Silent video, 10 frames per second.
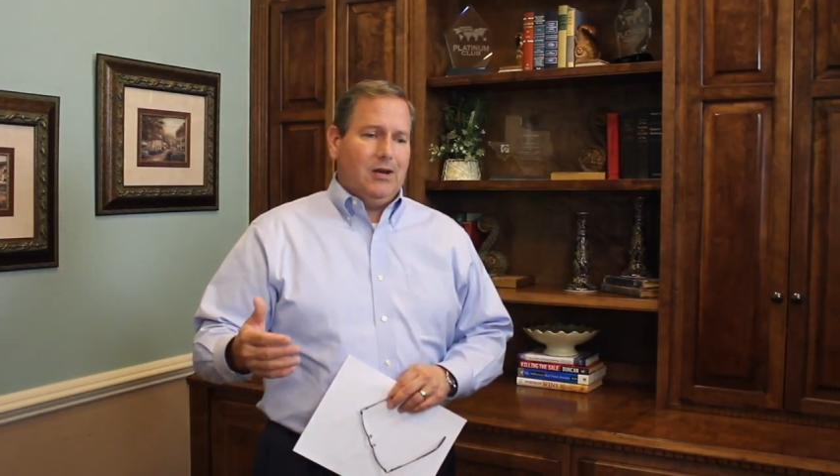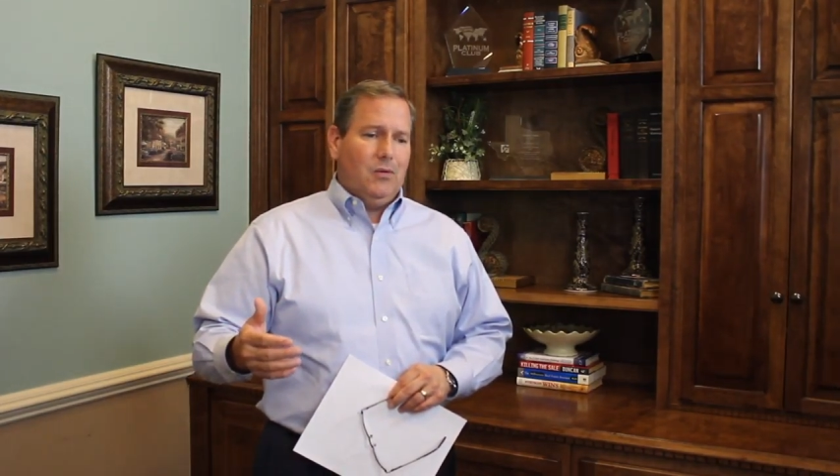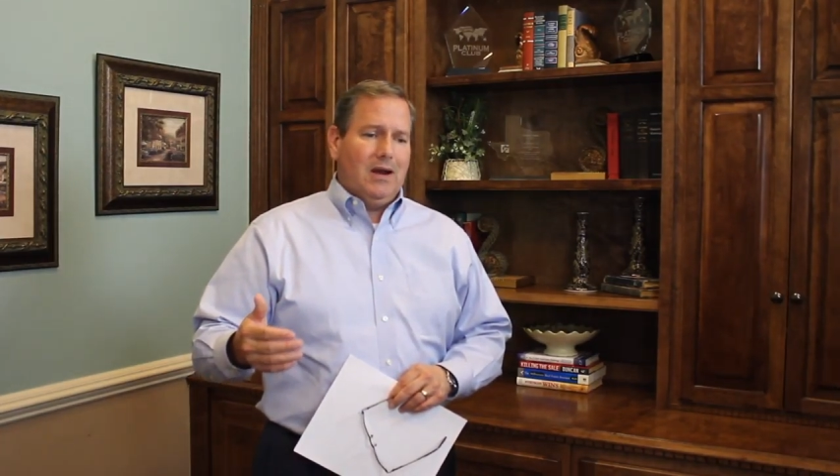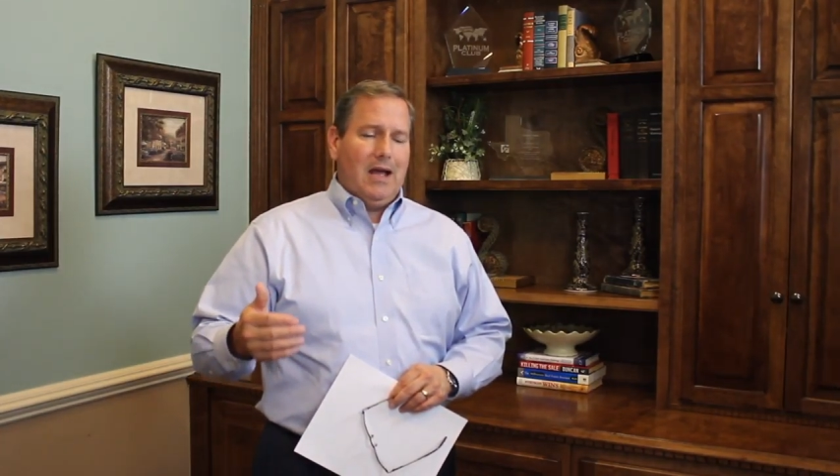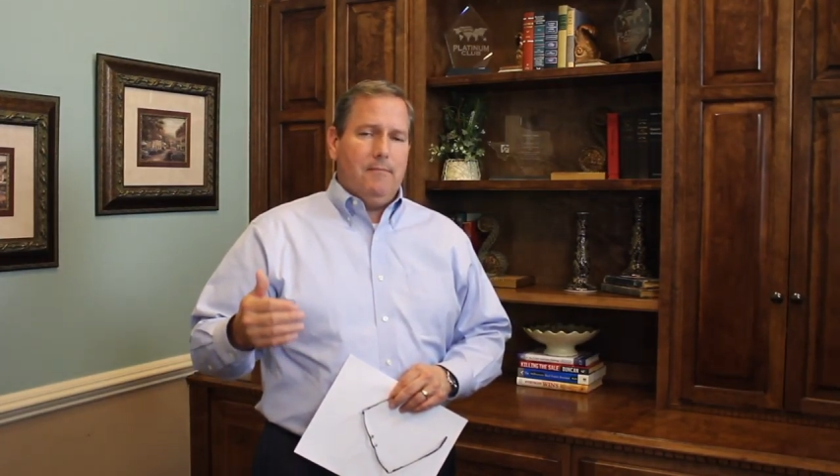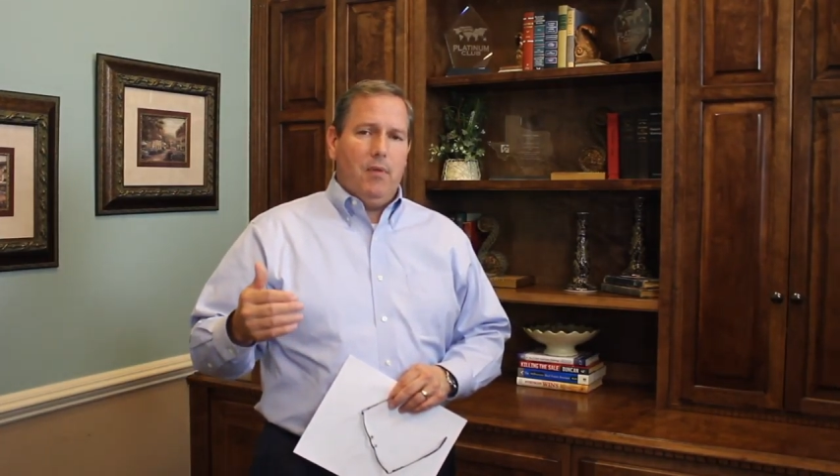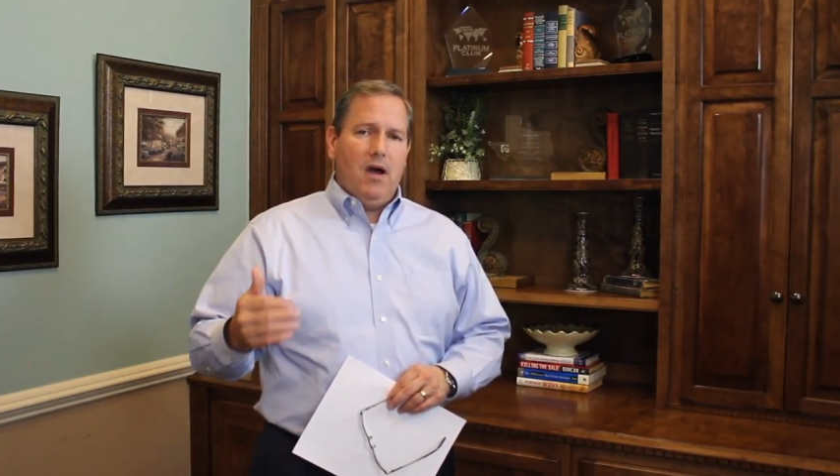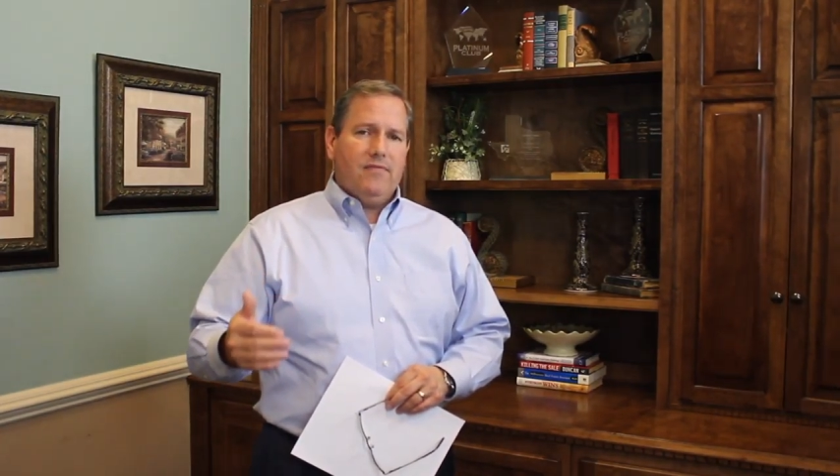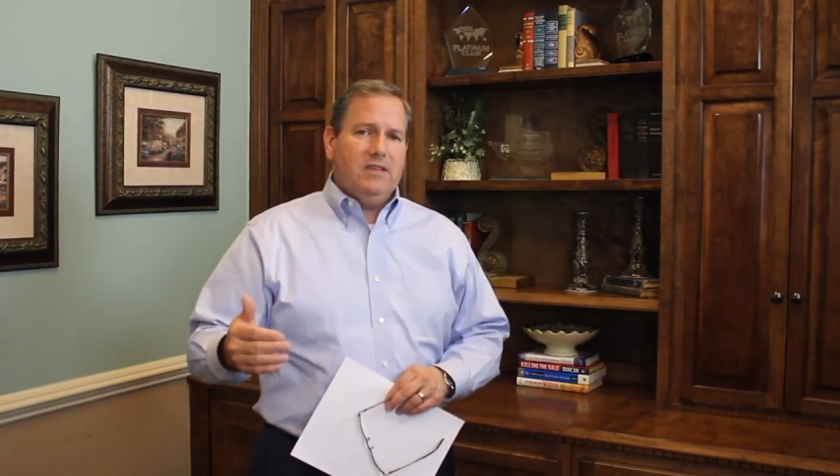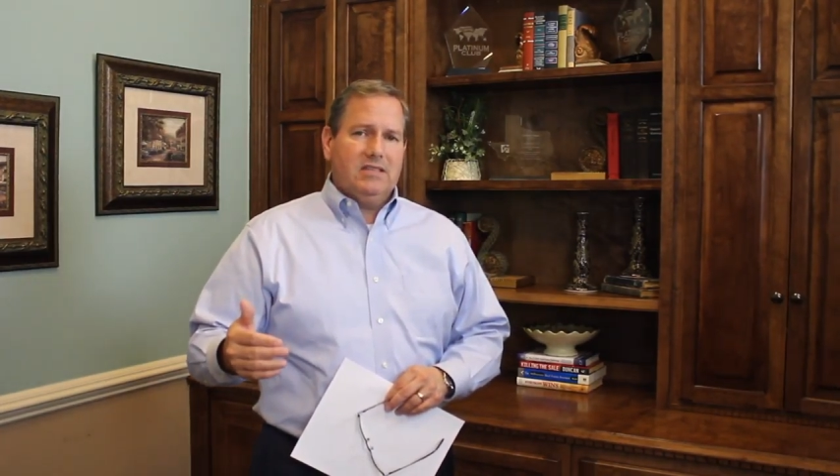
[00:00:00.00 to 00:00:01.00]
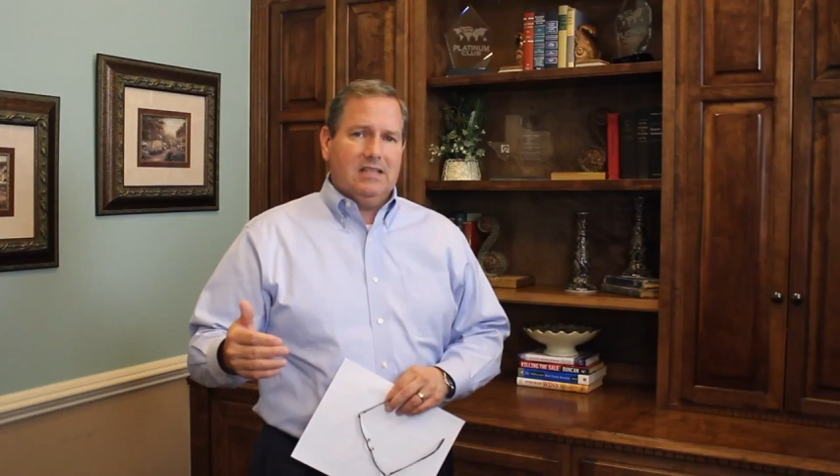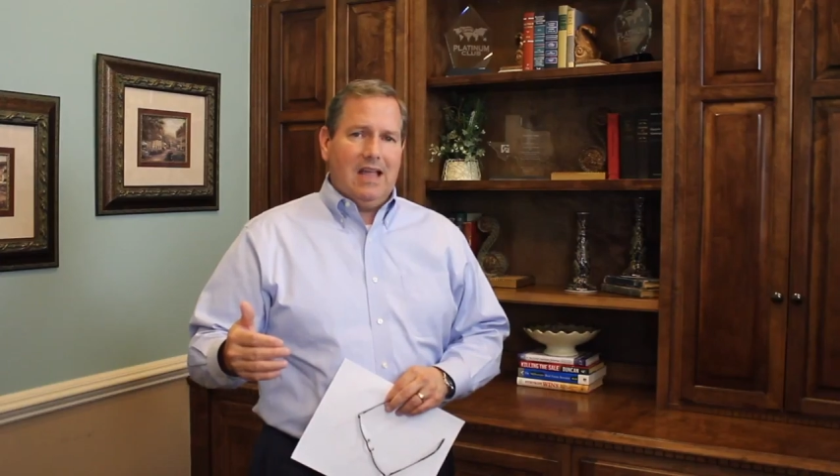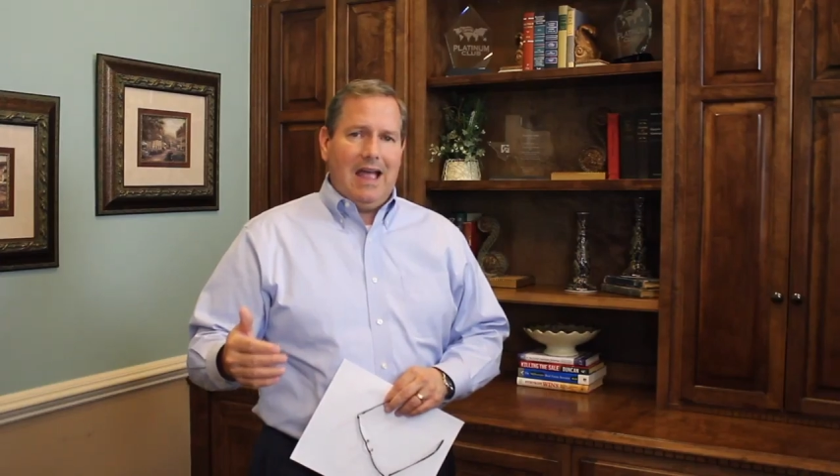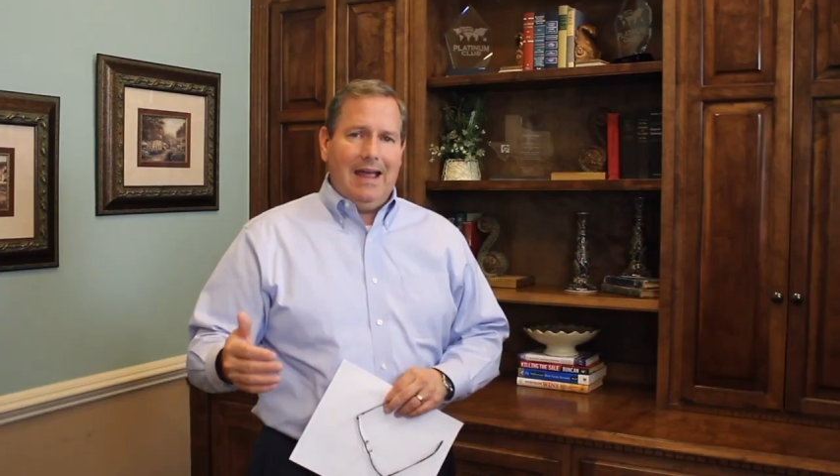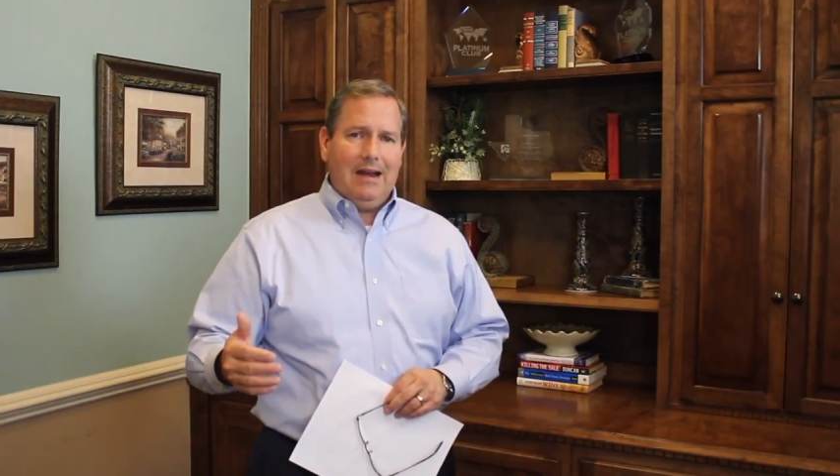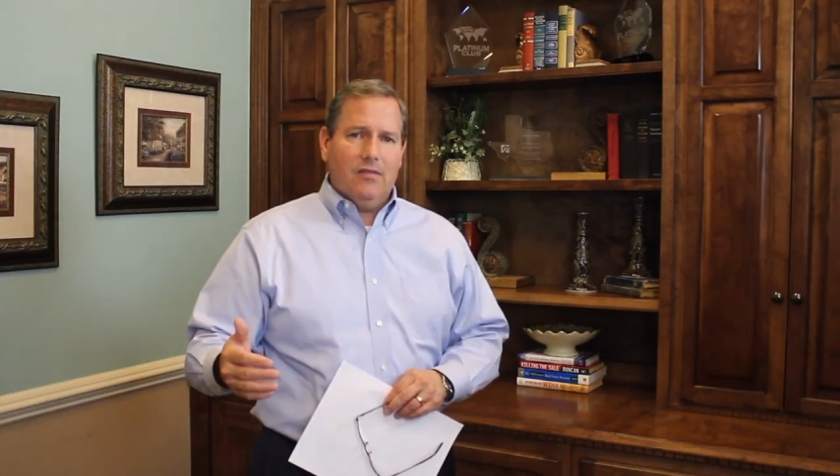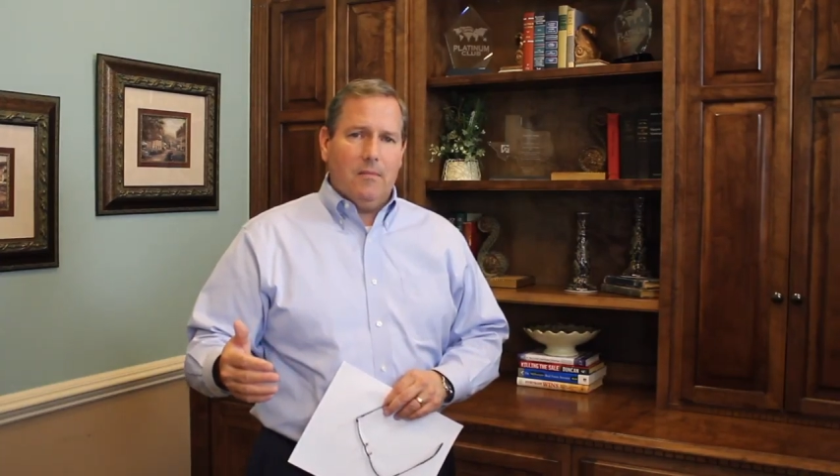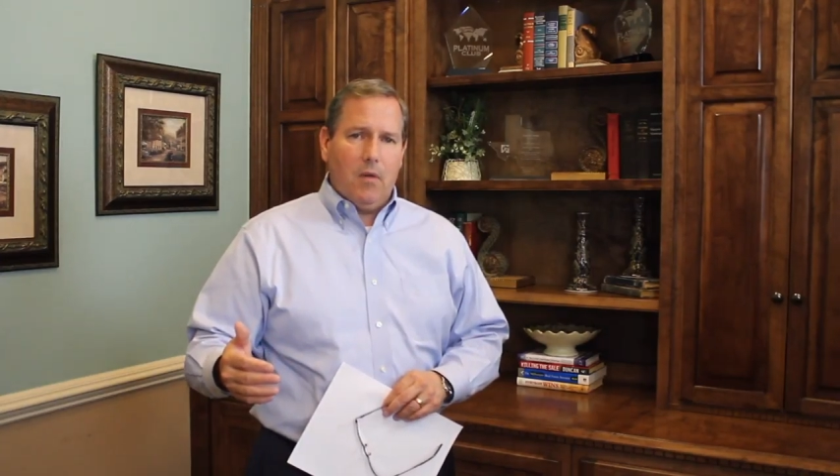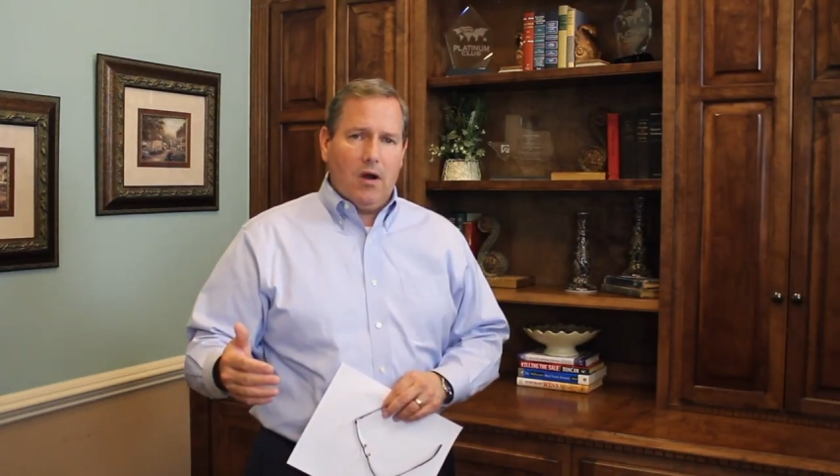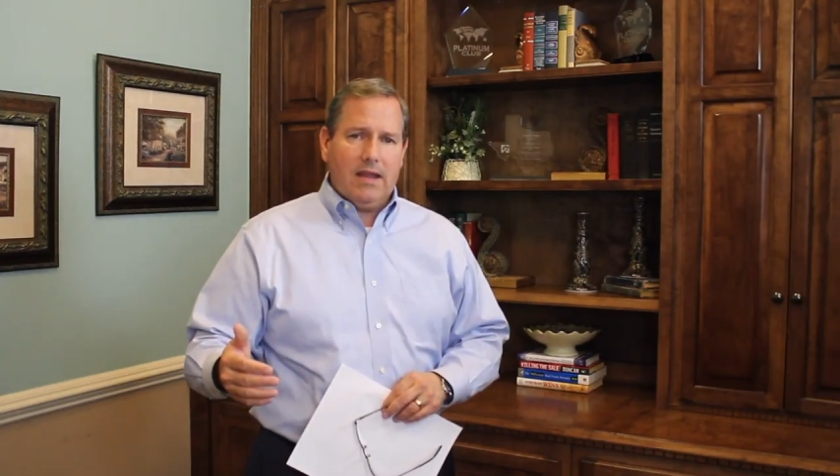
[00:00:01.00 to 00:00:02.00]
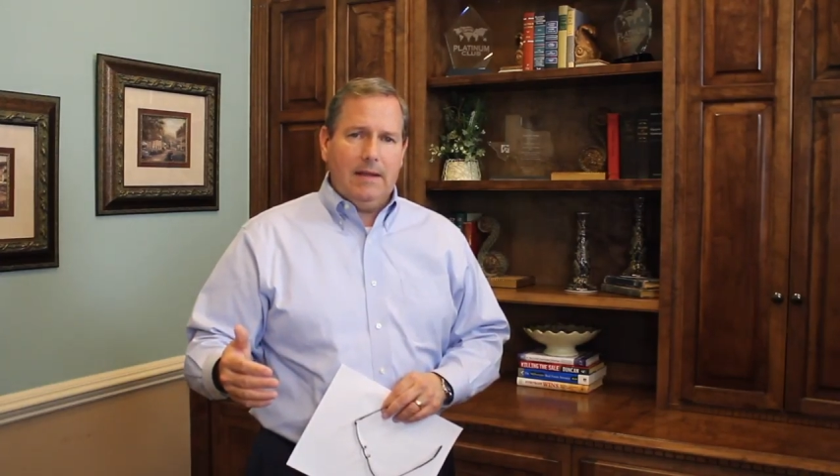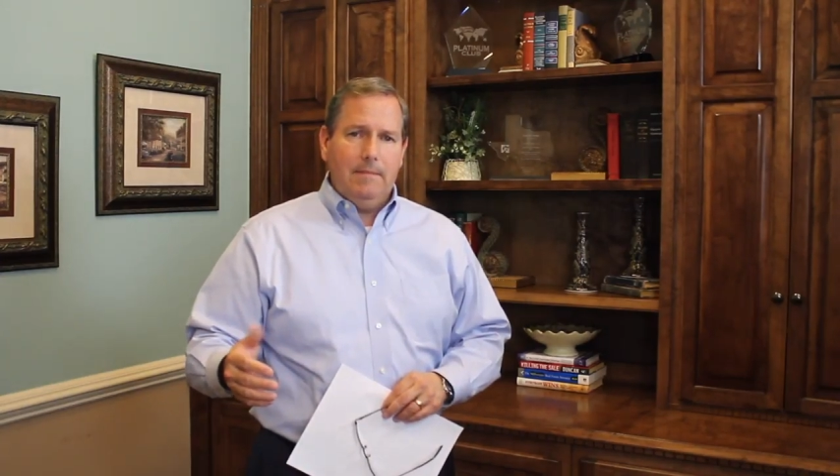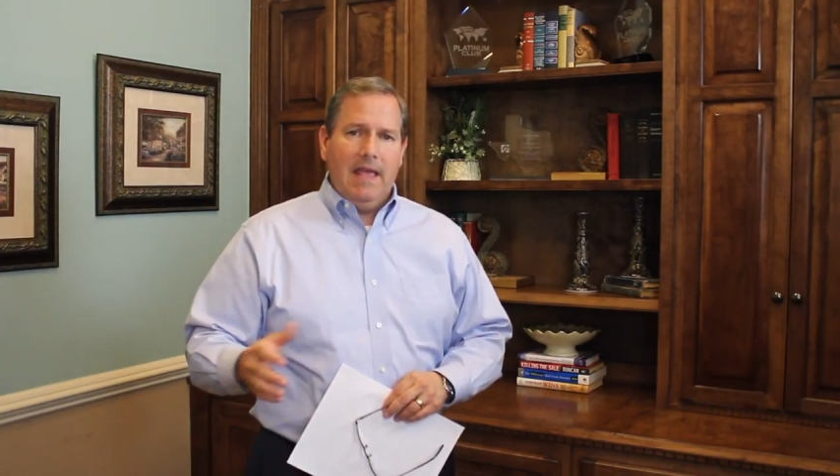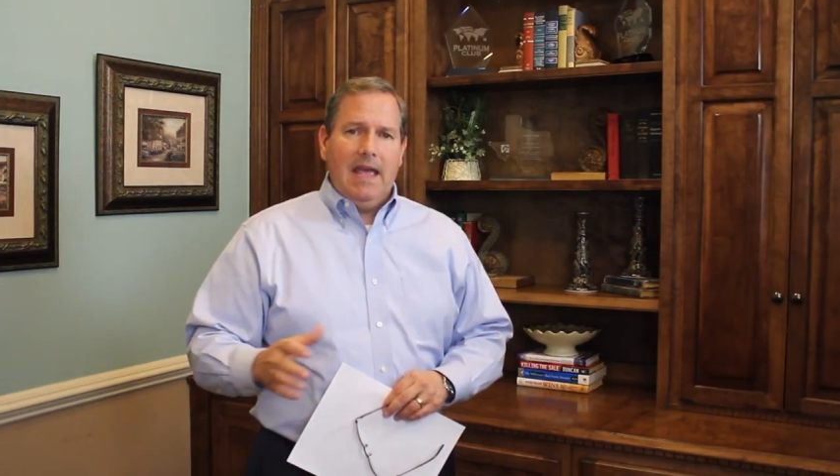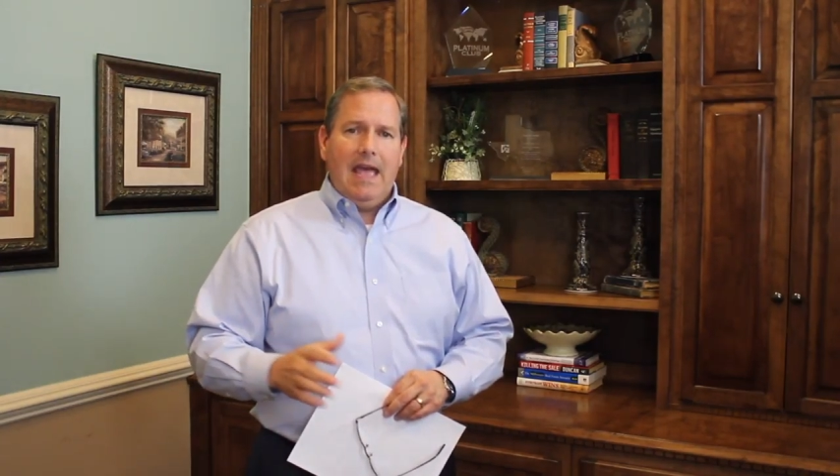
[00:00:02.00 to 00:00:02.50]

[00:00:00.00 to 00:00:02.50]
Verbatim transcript: you know what, I bought this at the height of the market